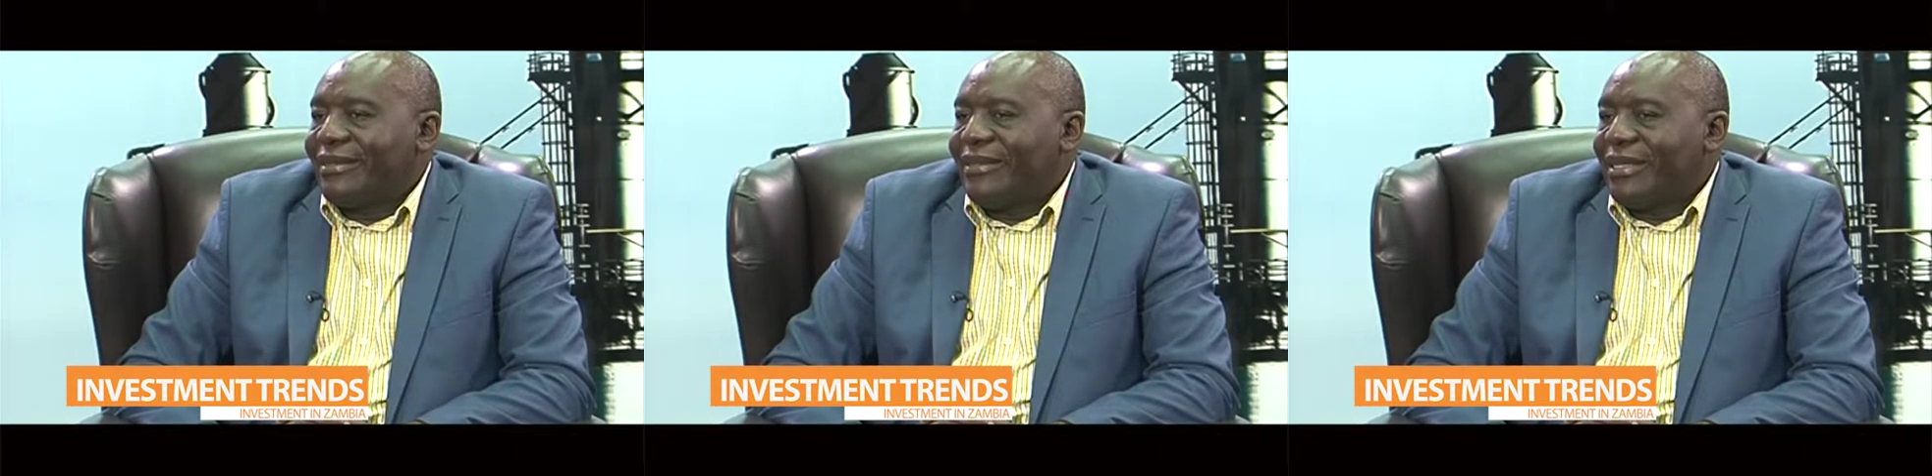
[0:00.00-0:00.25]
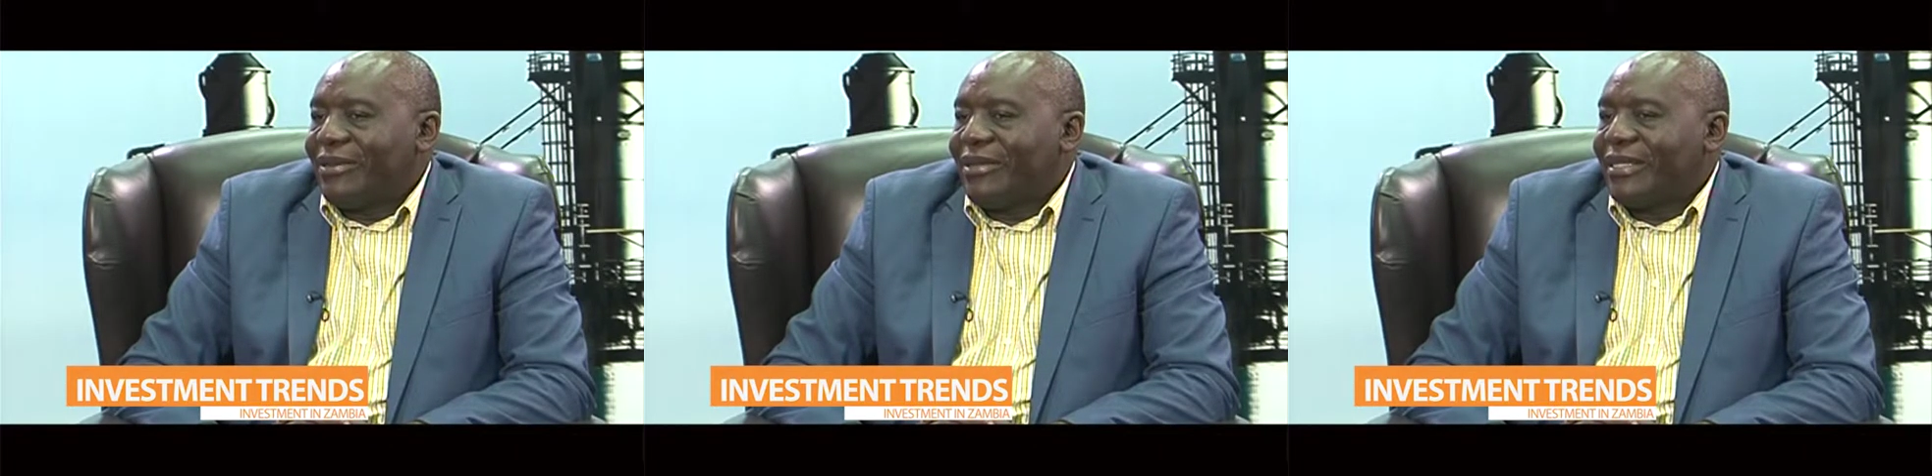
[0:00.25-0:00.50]

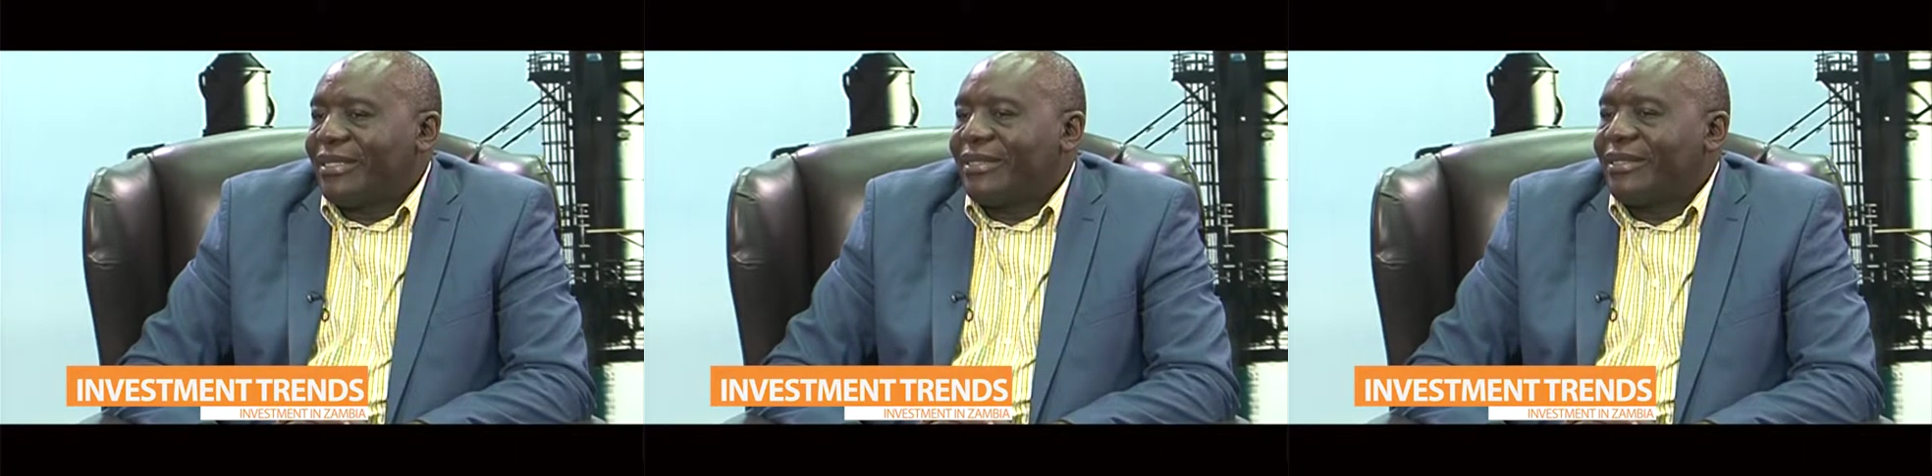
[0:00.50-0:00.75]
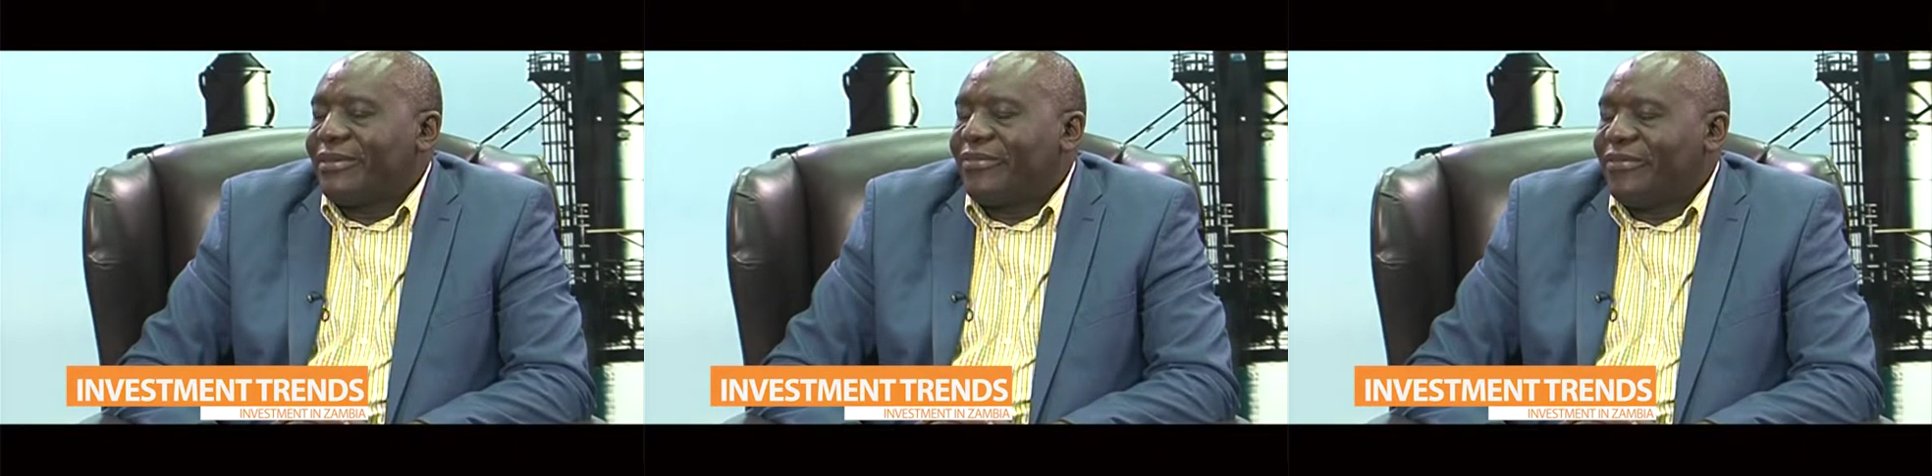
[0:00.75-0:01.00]
there were
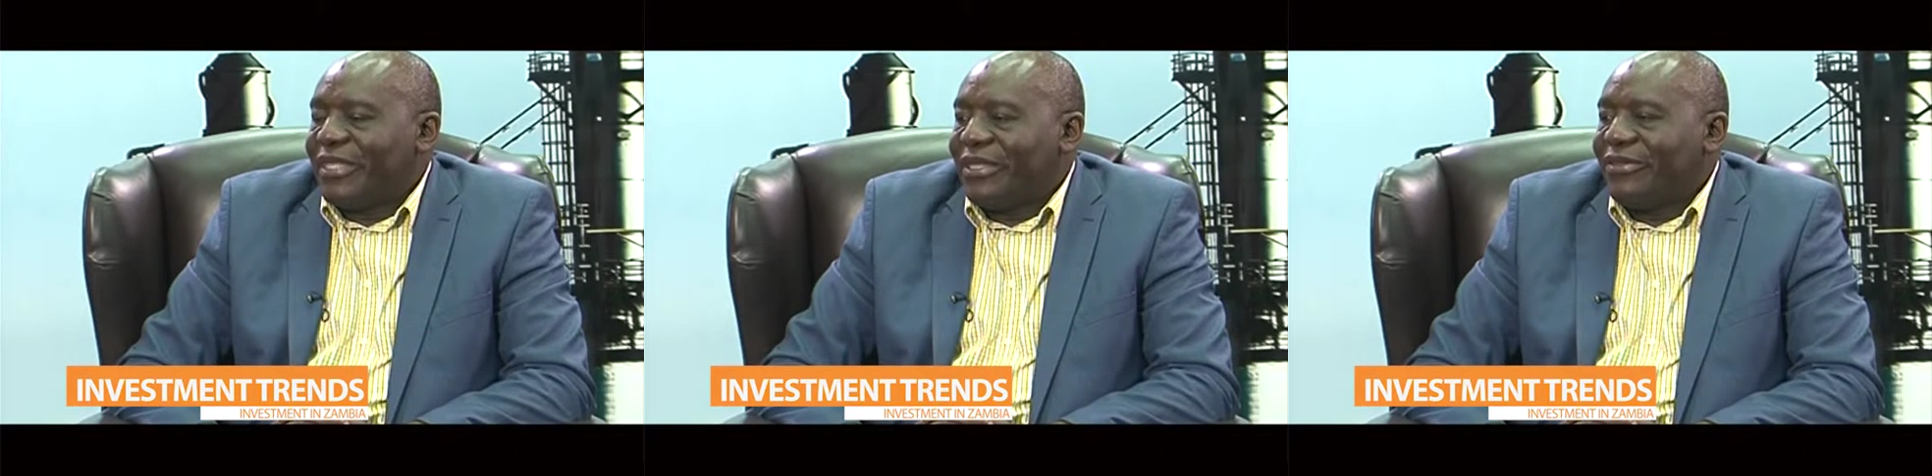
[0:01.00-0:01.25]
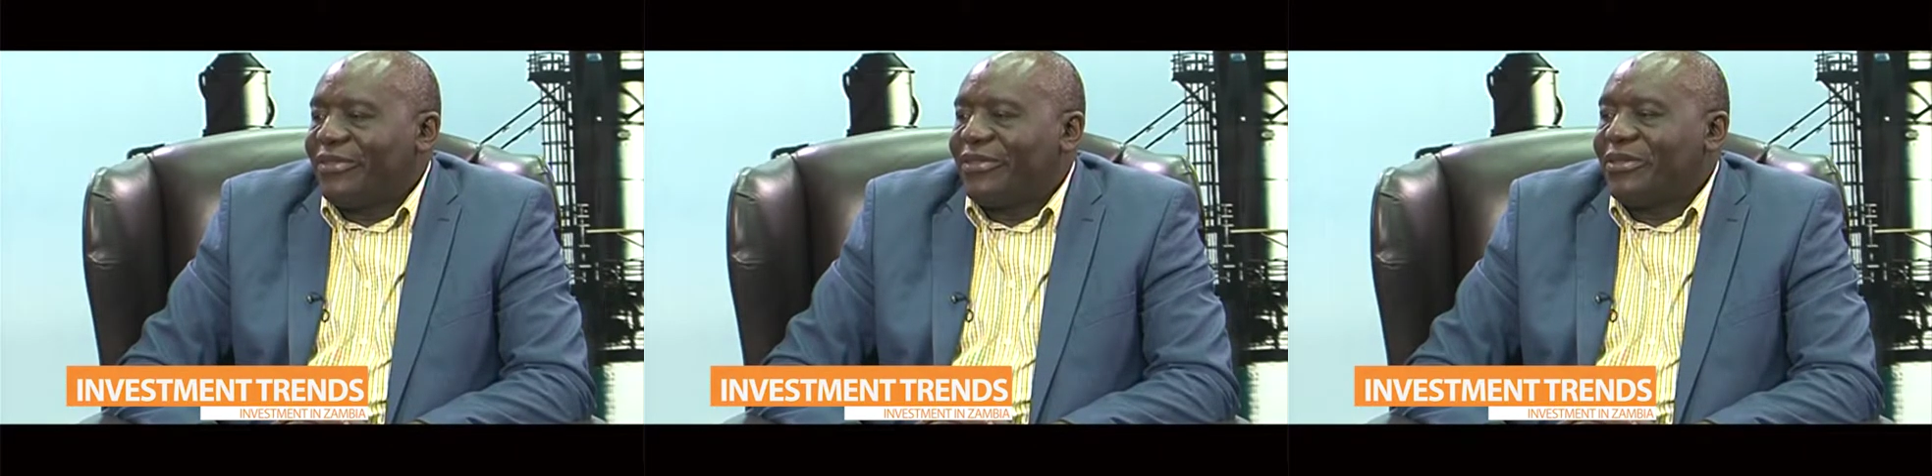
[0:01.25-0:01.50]

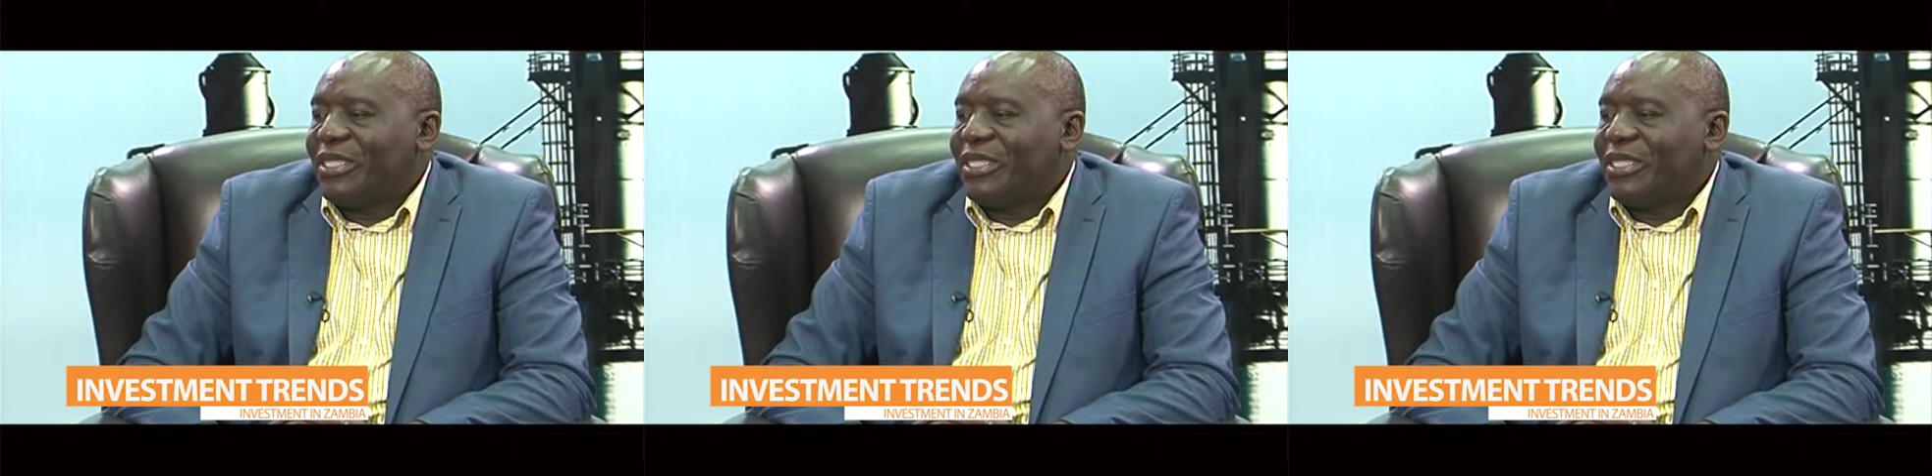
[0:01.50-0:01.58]
very few